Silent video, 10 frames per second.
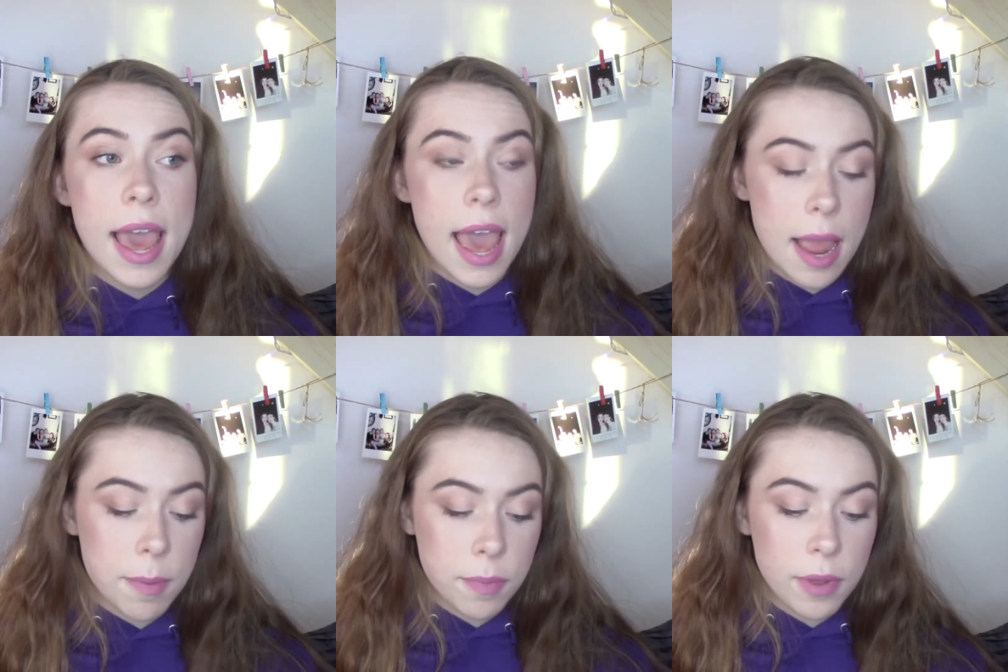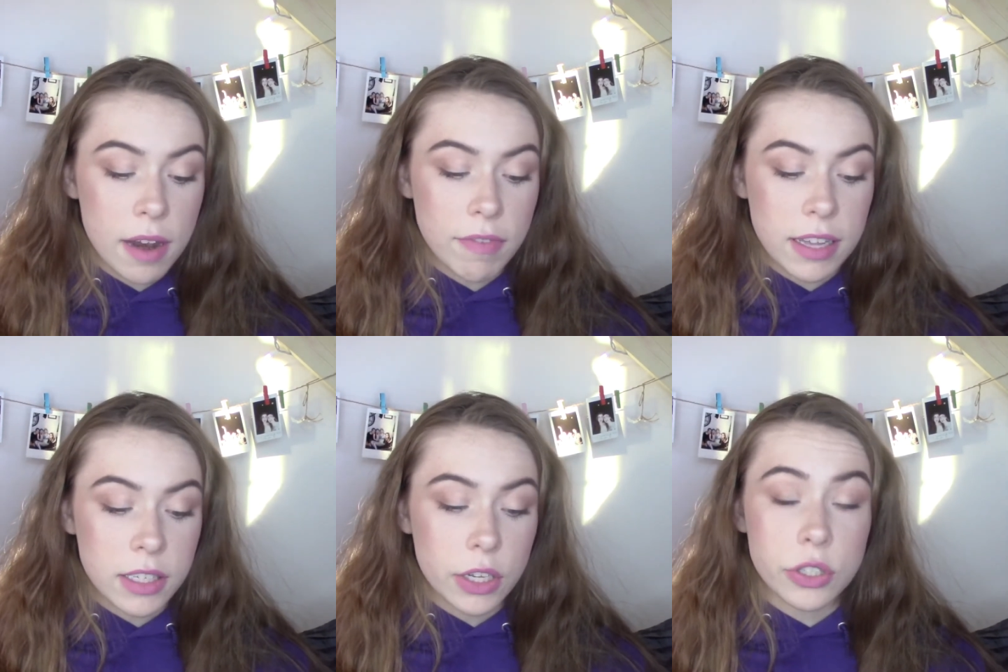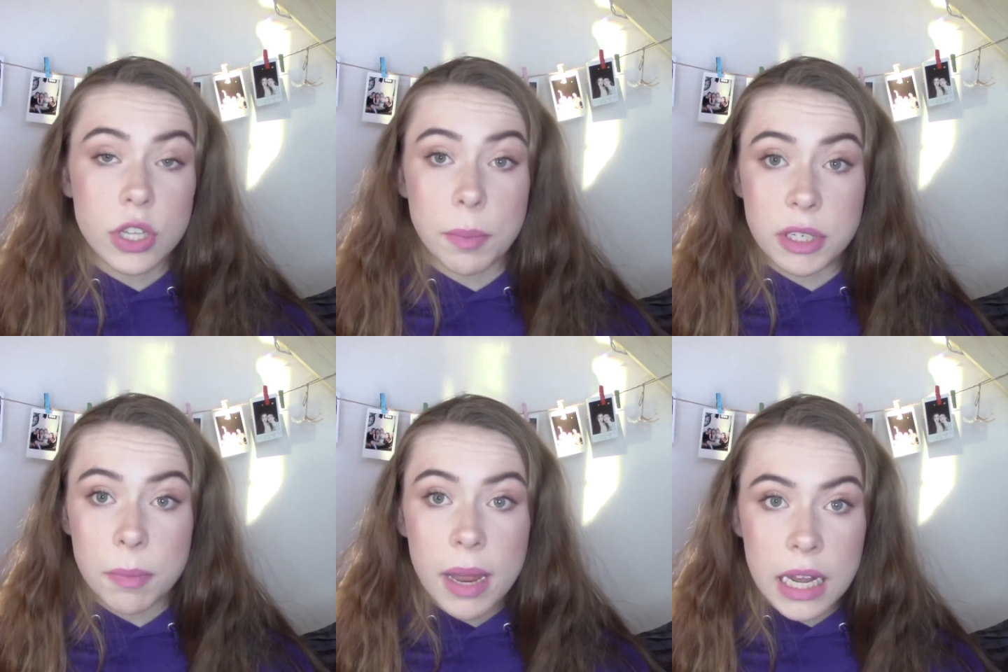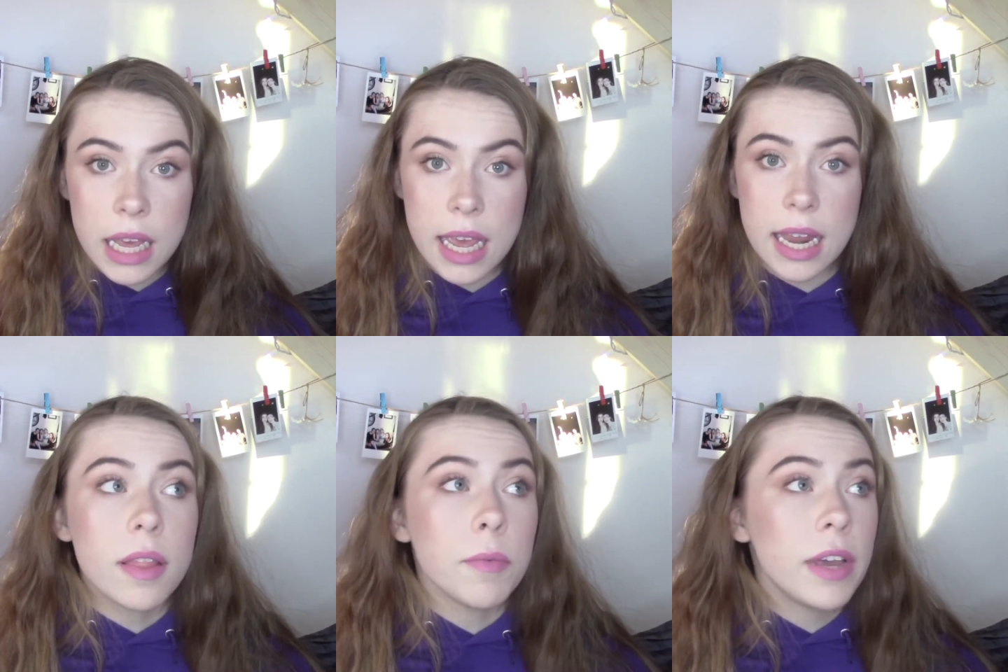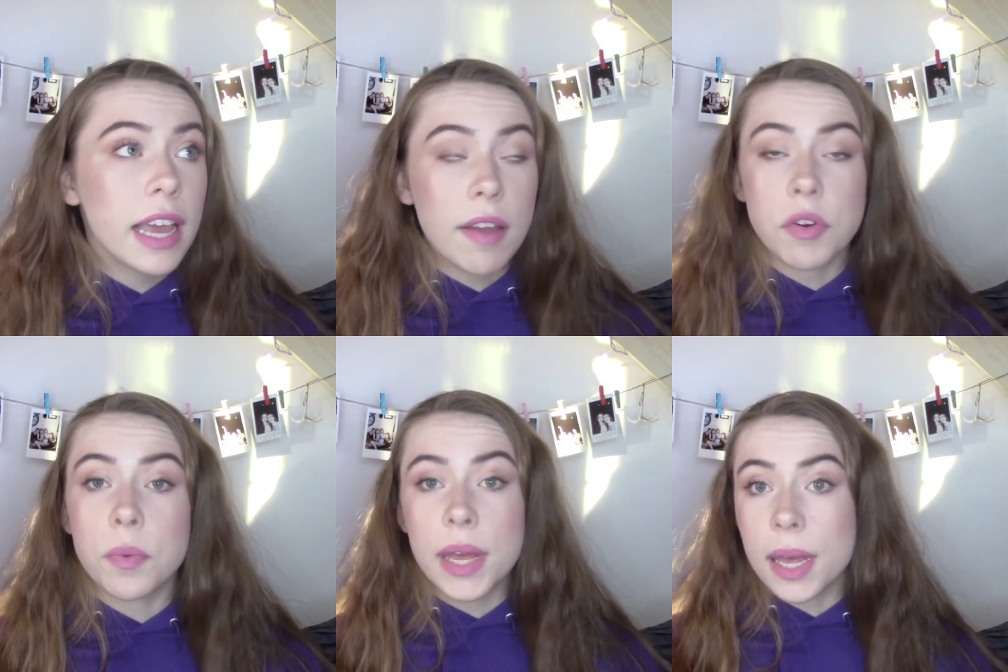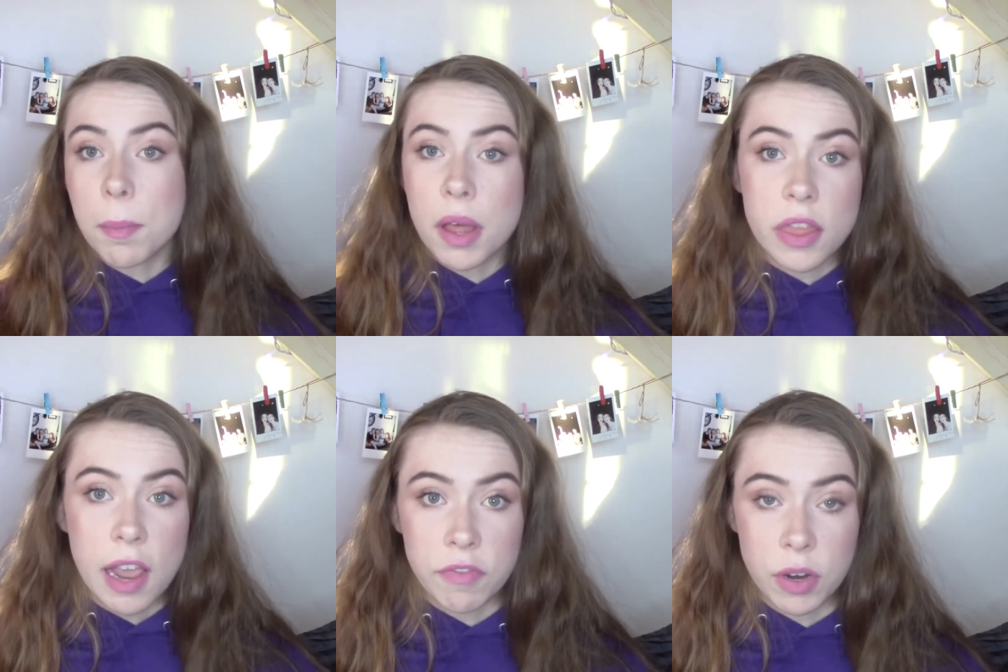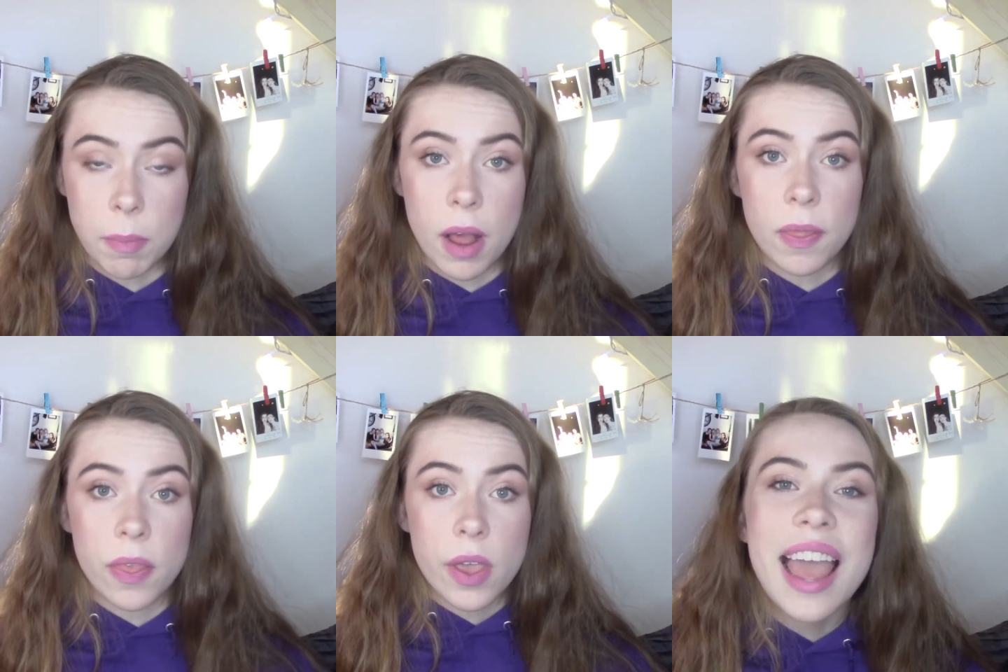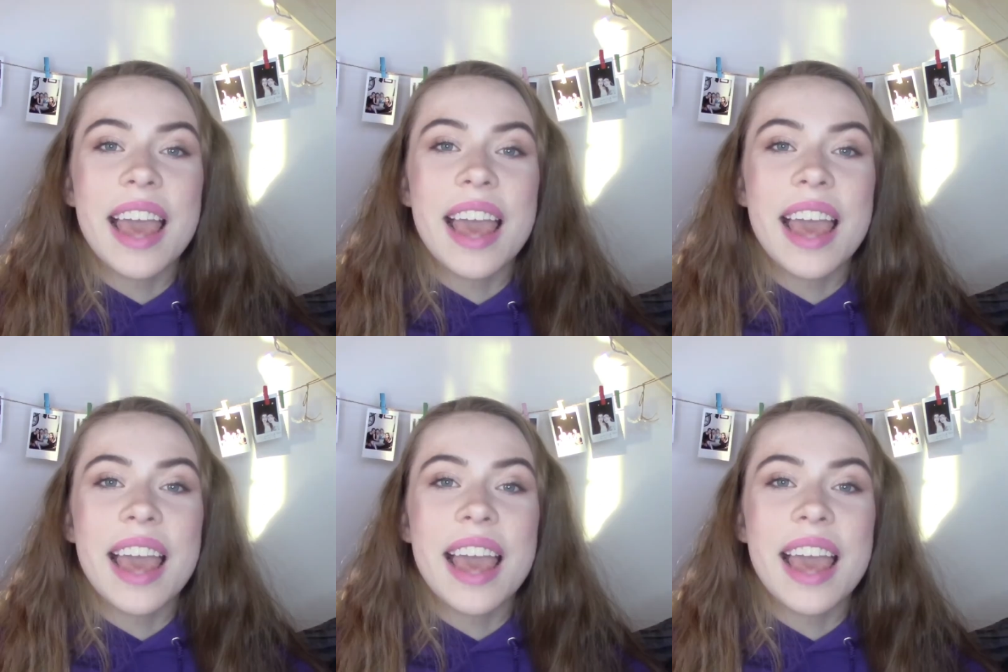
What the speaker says: and investing so much money in week after week, month after month.